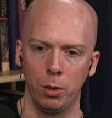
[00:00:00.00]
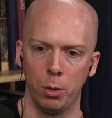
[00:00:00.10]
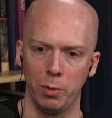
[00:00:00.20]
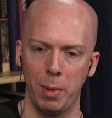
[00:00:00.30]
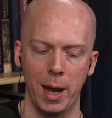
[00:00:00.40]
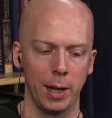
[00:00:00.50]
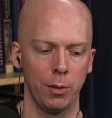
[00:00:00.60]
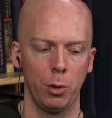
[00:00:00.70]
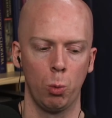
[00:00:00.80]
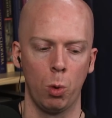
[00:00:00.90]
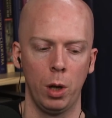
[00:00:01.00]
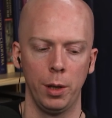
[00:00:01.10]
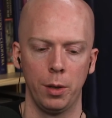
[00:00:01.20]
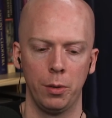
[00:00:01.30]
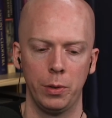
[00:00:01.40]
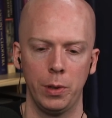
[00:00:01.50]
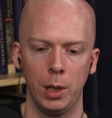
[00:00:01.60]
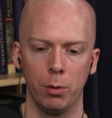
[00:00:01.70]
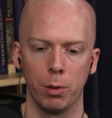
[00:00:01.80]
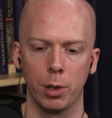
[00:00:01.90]
goes back to one
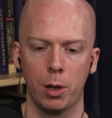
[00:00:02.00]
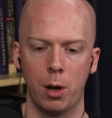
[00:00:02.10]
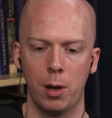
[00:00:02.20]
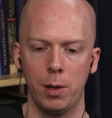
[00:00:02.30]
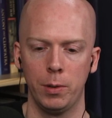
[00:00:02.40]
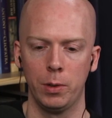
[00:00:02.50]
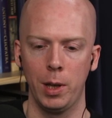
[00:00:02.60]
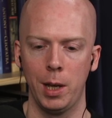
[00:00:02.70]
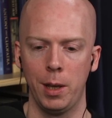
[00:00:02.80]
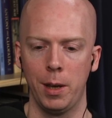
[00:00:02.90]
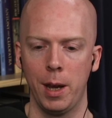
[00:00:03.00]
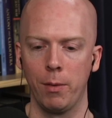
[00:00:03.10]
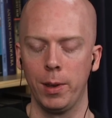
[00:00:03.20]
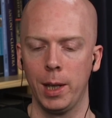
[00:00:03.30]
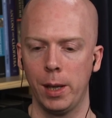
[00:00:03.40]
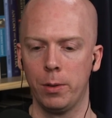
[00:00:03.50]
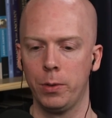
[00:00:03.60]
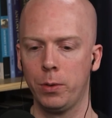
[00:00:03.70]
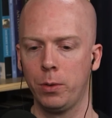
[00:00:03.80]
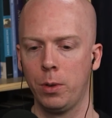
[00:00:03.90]
singular cause, and then everything
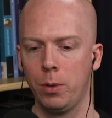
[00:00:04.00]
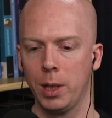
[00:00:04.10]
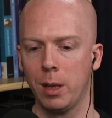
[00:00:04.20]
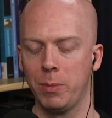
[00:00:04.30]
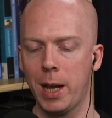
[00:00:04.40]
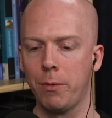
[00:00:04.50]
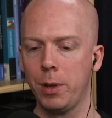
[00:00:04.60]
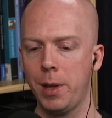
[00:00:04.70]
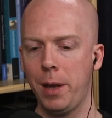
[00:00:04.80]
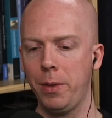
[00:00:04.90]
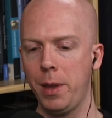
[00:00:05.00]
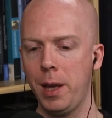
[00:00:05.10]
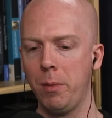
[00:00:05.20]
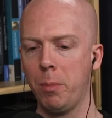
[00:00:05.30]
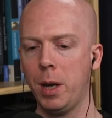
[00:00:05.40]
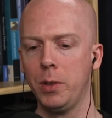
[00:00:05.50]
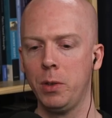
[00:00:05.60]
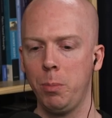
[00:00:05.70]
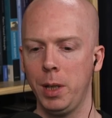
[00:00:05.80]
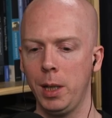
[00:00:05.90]
else that comes after that then
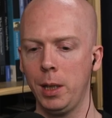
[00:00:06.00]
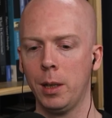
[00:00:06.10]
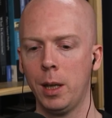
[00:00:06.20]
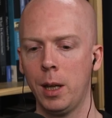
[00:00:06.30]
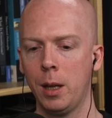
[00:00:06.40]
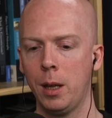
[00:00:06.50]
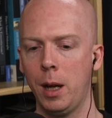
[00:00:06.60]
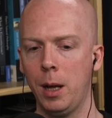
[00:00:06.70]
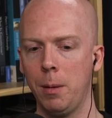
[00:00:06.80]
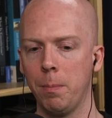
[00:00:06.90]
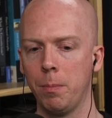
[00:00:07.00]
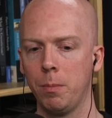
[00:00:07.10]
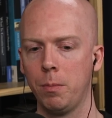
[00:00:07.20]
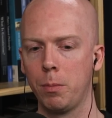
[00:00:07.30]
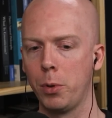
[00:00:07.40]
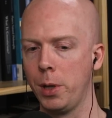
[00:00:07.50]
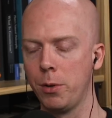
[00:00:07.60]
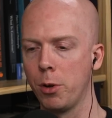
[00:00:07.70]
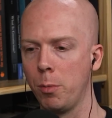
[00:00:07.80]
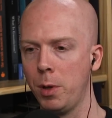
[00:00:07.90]
must be um,
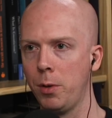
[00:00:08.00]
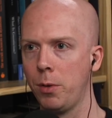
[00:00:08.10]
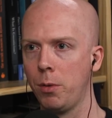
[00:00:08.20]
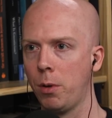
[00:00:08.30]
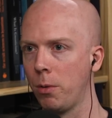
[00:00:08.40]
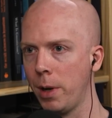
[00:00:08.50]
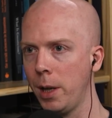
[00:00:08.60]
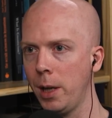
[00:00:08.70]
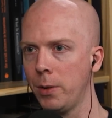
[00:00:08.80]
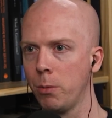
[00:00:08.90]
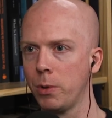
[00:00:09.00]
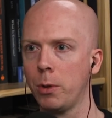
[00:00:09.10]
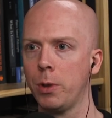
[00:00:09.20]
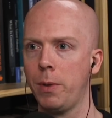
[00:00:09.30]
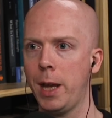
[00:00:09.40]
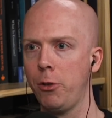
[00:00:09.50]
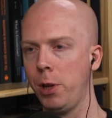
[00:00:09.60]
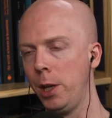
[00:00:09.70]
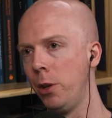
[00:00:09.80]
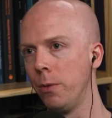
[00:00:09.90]
predetermined already as a result of that
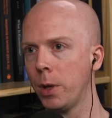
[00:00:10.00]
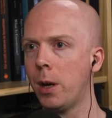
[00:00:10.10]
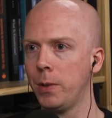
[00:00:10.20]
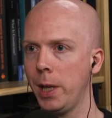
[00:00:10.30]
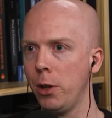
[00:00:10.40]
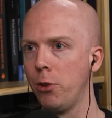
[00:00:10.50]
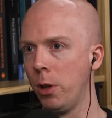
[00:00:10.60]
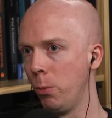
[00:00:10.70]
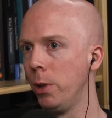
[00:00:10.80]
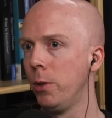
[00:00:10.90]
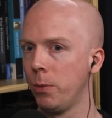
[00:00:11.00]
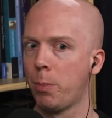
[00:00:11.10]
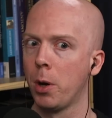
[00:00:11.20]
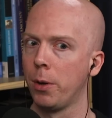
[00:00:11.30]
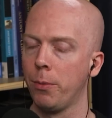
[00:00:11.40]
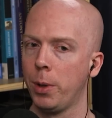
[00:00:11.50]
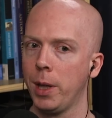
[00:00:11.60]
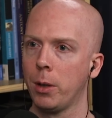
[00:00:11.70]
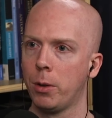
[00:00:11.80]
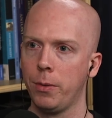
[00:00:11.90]
chain of causation, which is part of
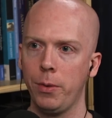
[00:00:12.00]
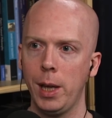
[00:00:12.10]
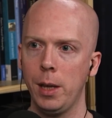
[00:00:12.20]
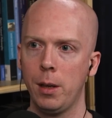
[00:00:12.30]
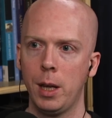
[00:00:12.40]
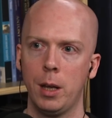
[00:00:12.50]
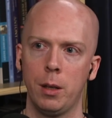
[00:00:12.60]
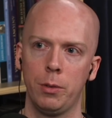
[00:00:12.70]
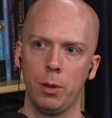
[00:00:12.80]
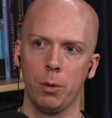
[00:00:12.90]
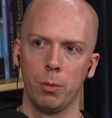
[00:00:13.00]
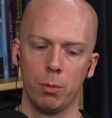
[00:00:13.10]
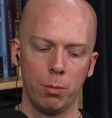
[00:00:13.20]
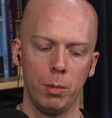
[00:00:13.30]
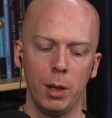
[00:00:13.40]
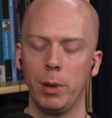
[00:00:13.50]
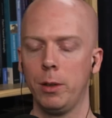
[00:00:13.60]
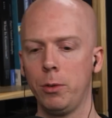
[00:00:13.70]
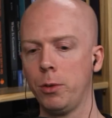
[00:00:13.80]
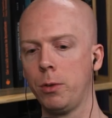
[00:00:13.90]
what they called fate. So
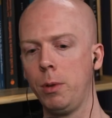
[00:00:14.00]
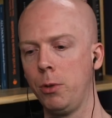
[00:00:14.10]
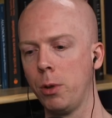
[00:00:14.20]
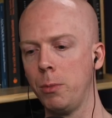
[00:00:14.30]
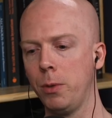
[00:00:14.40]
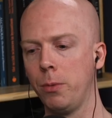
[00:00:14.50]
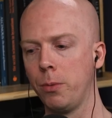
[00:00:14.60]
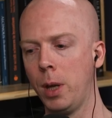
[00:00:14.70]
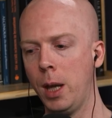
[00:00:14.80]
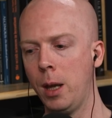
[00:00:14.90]
anyway, it's just in terms of